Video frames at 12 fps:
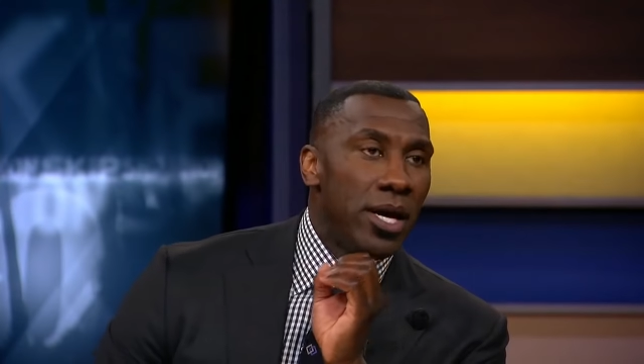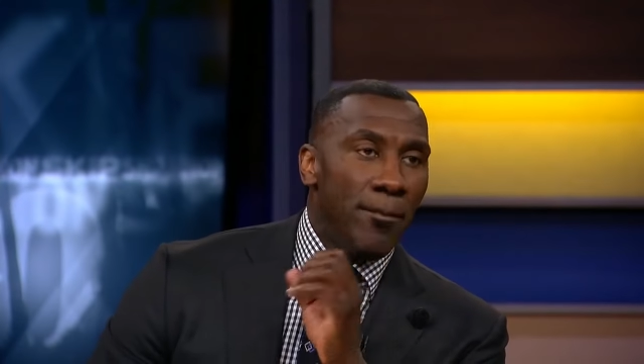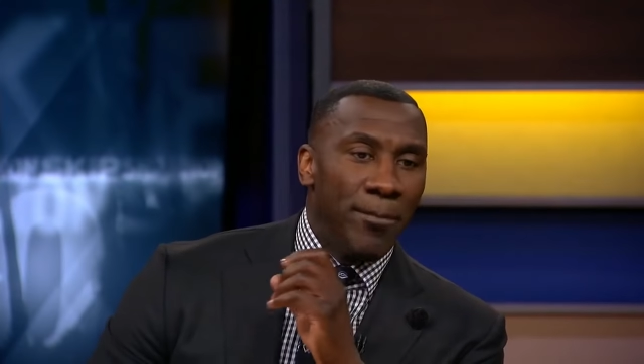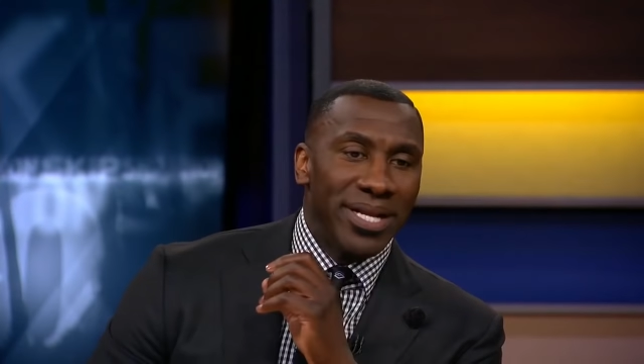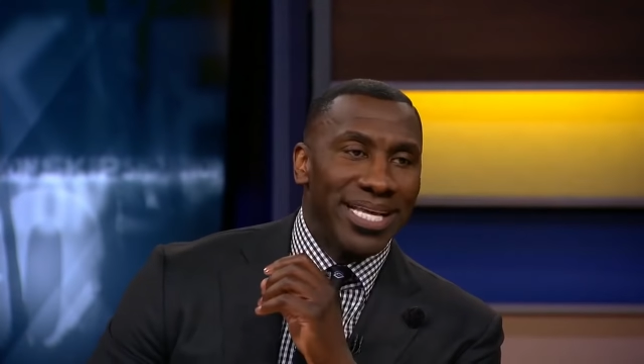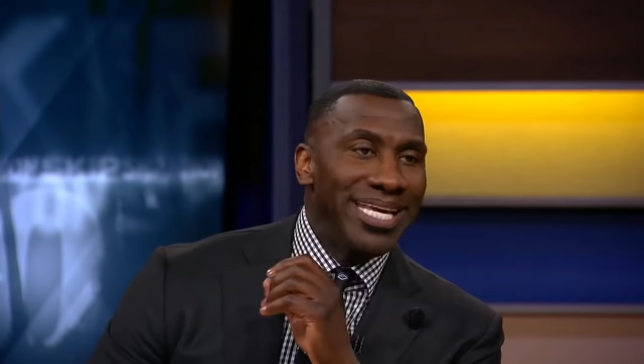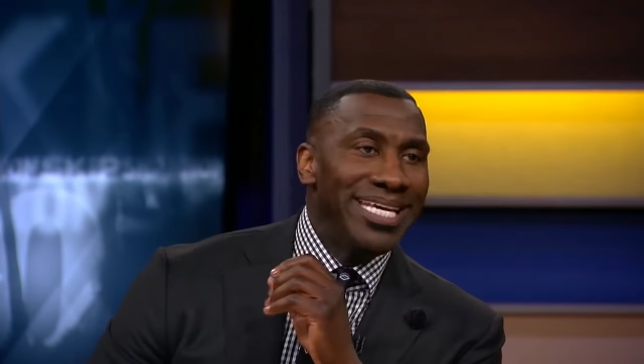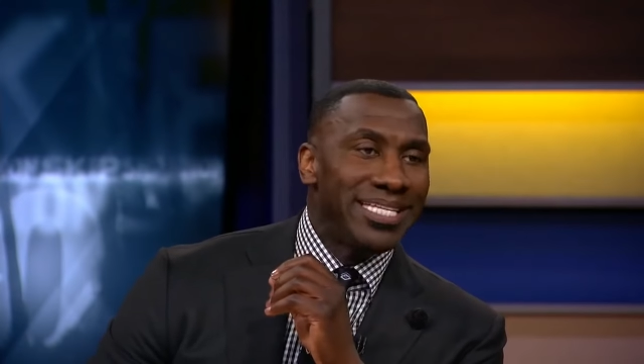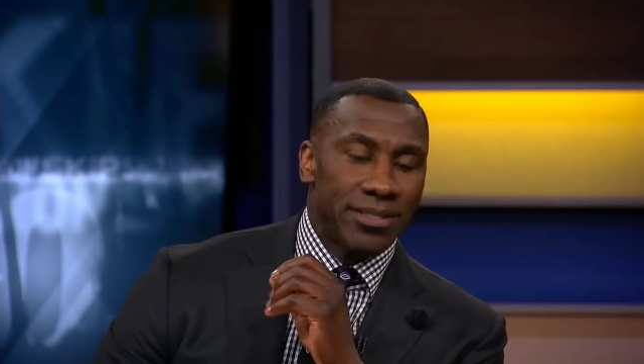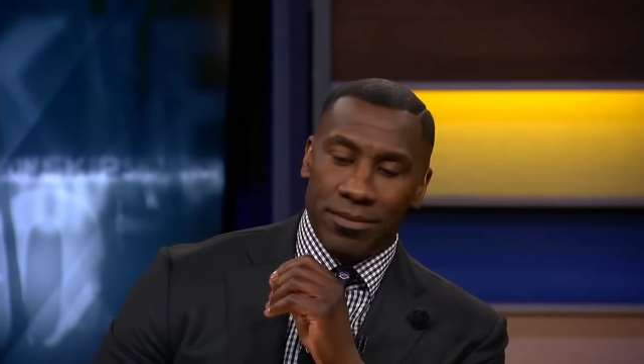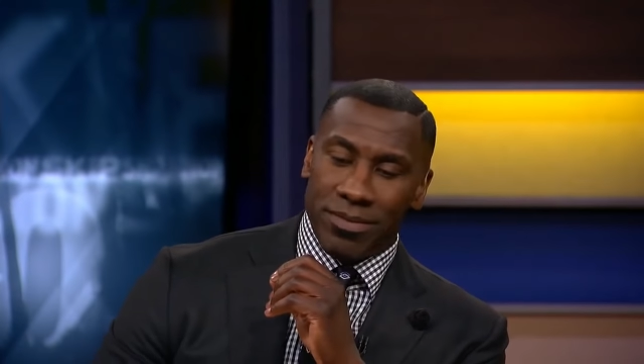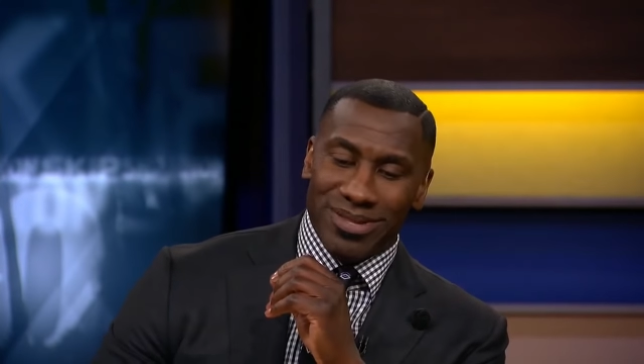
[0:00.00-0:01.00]
But
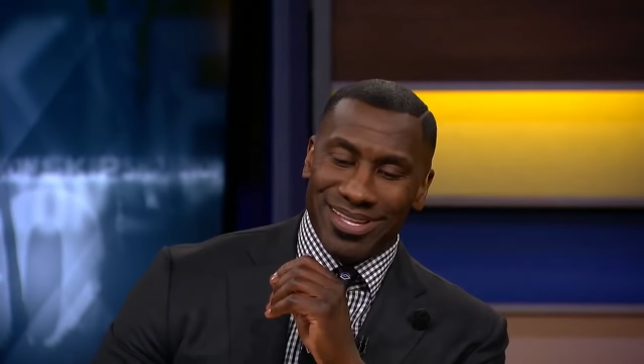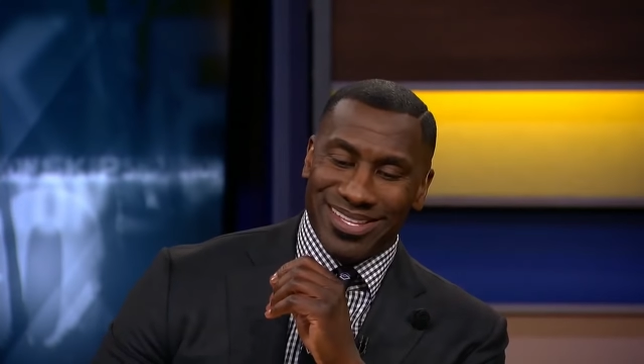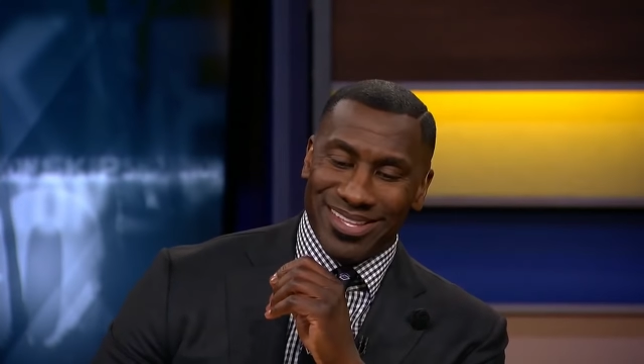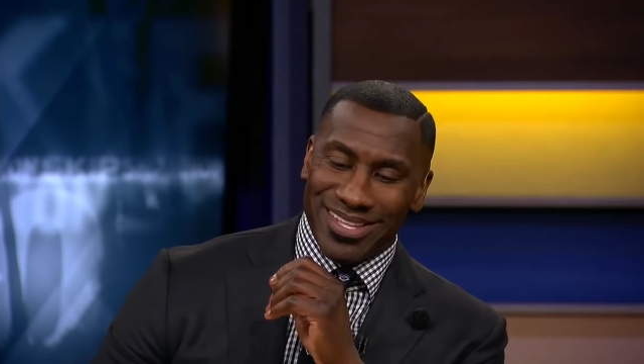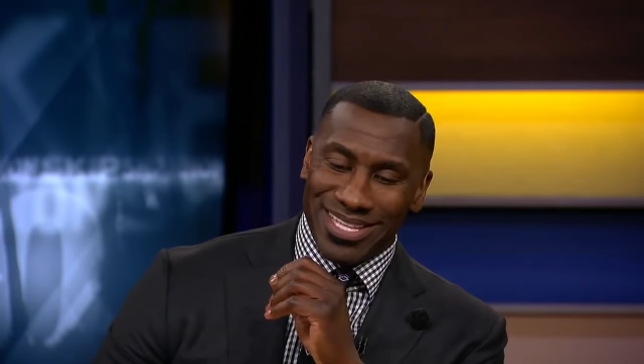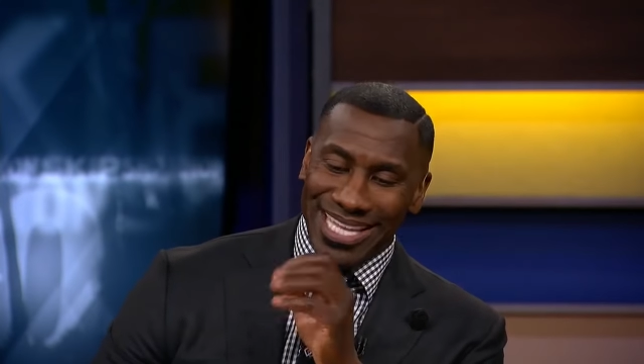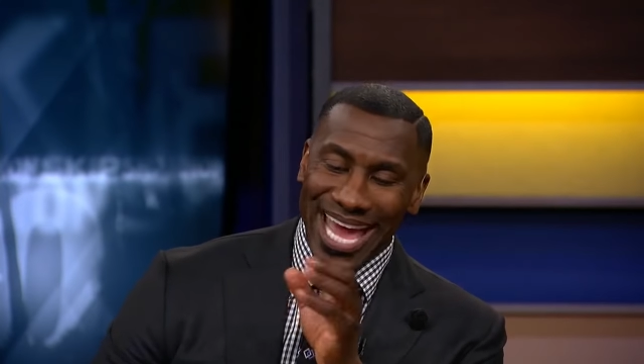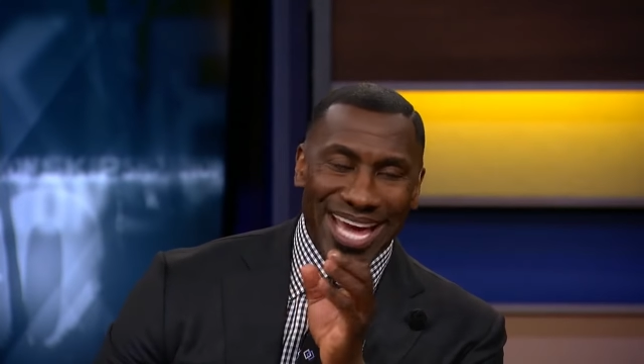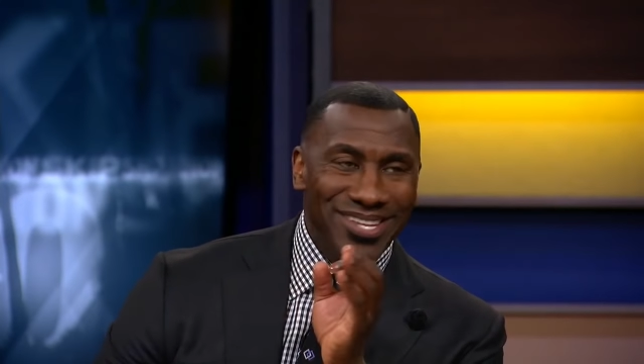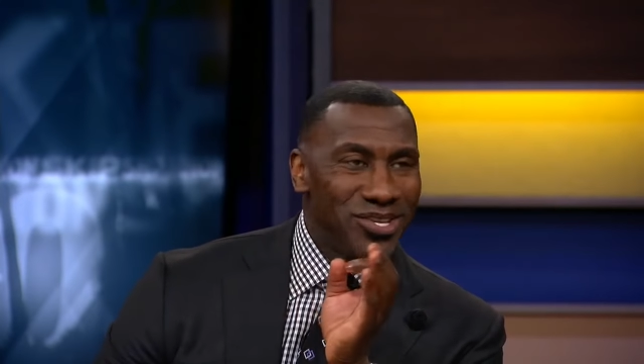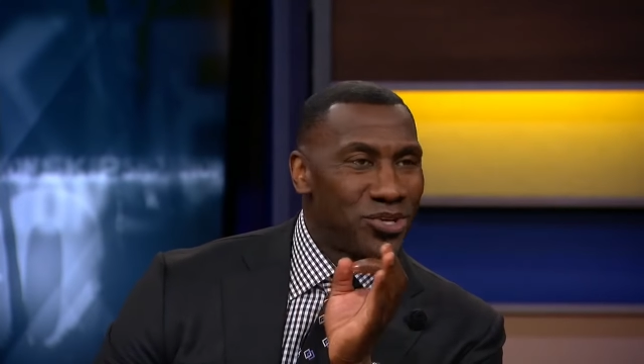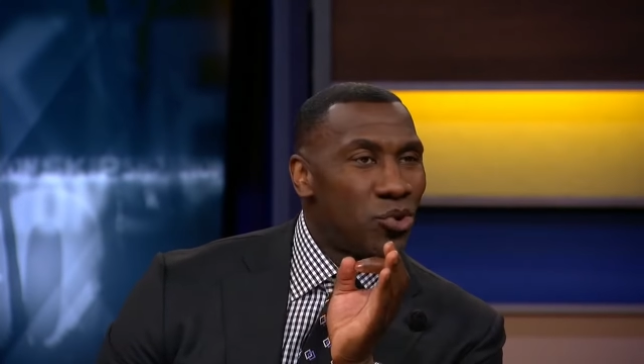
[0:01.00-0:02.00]
he's
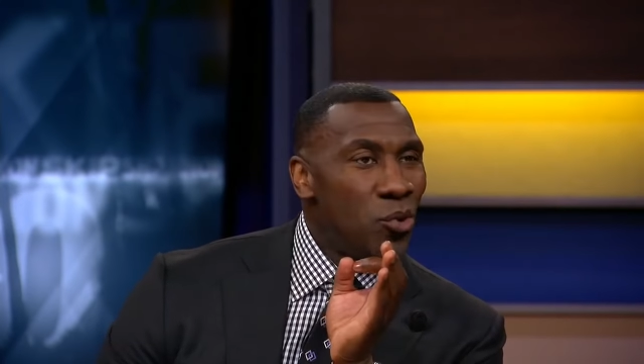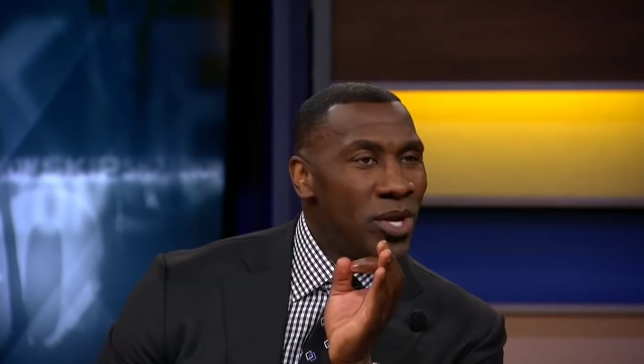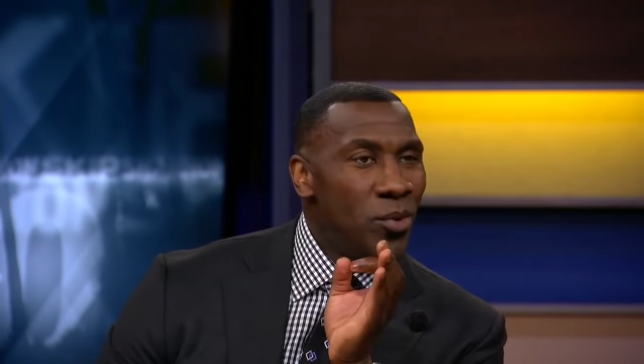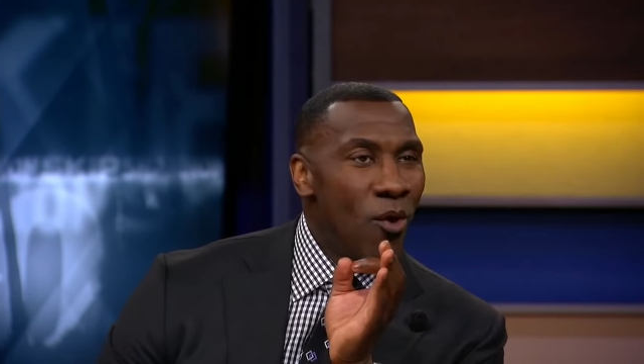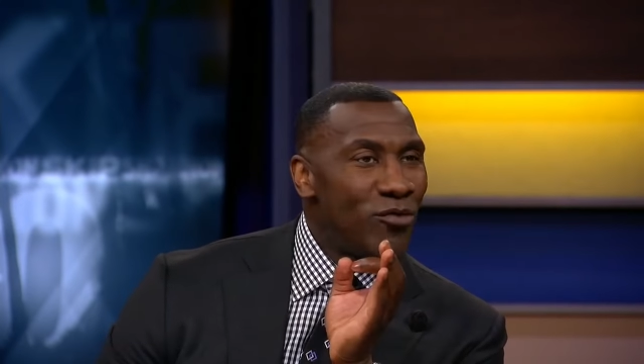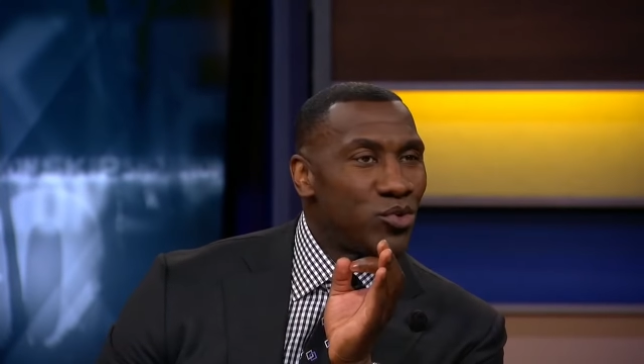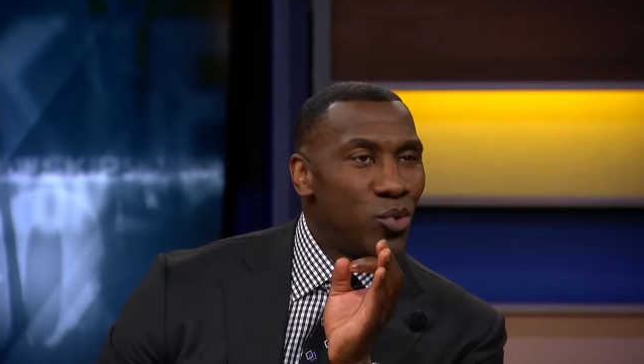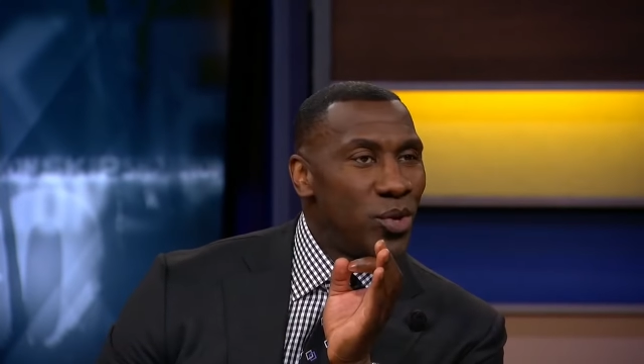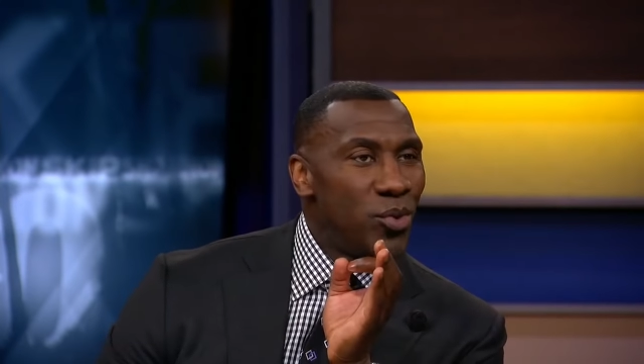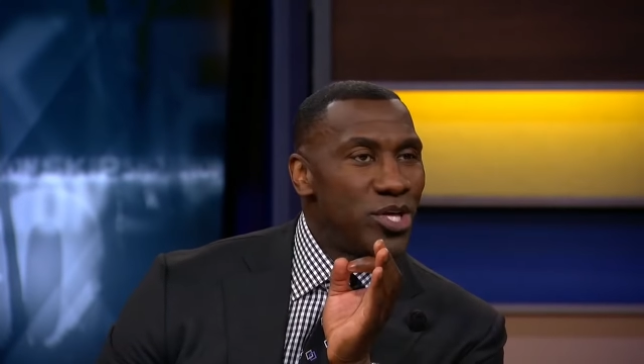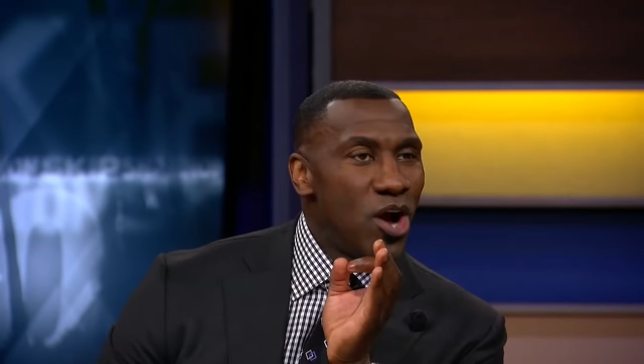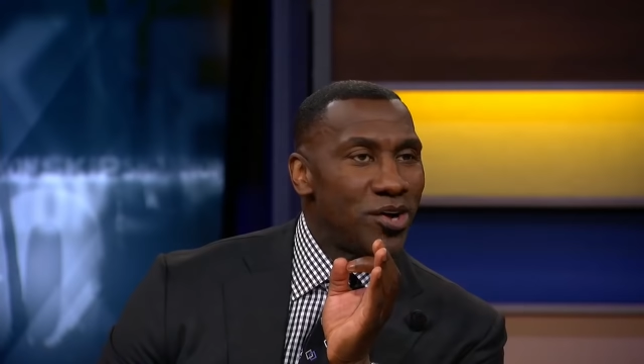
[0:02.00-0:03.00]
last year 20 over
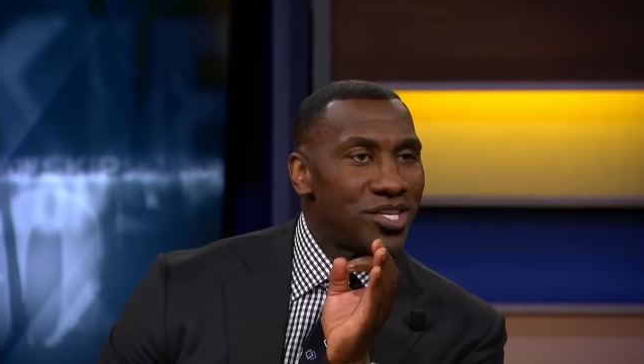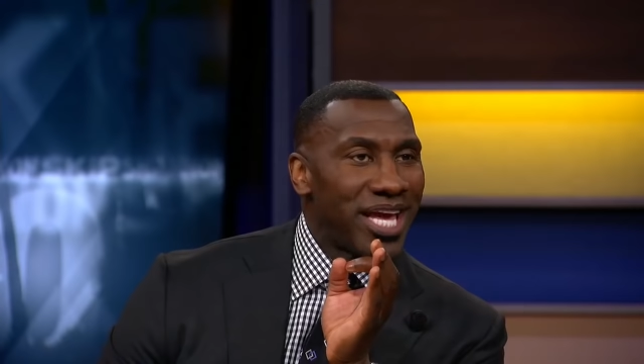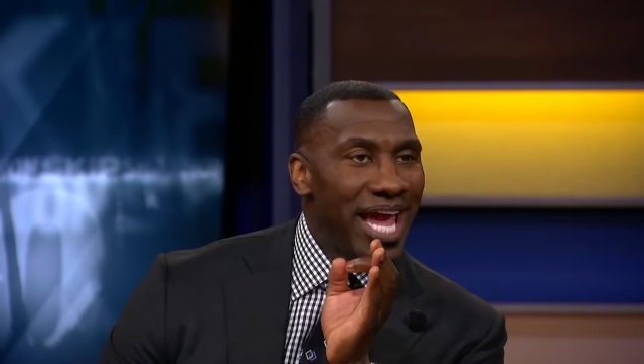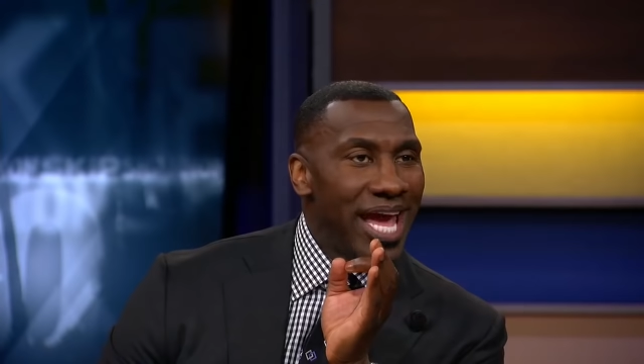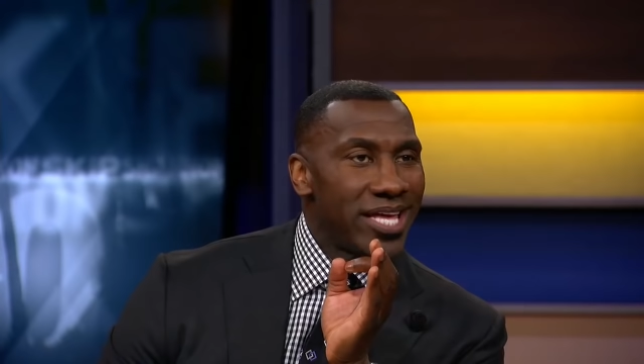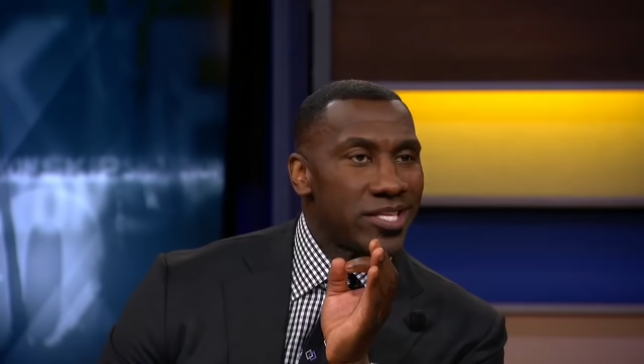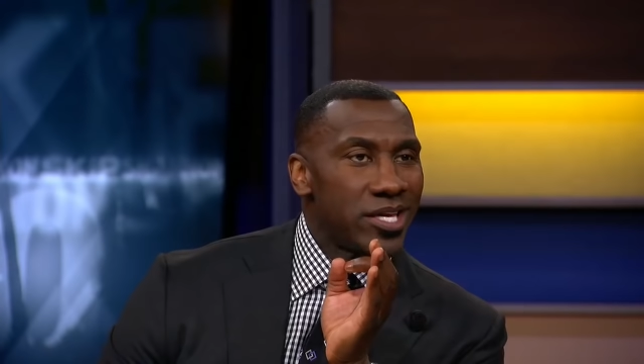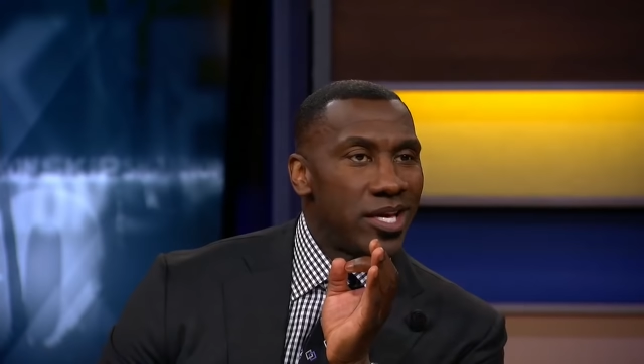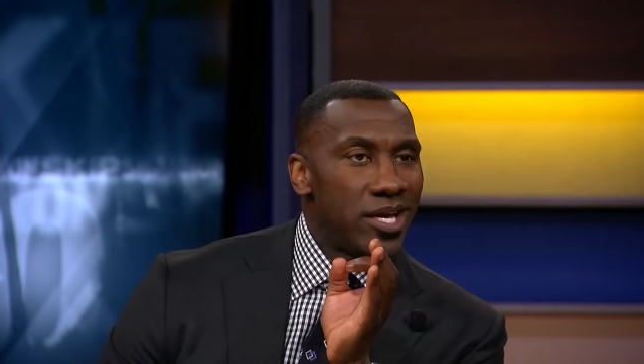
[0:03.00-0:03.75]
21 yards a catch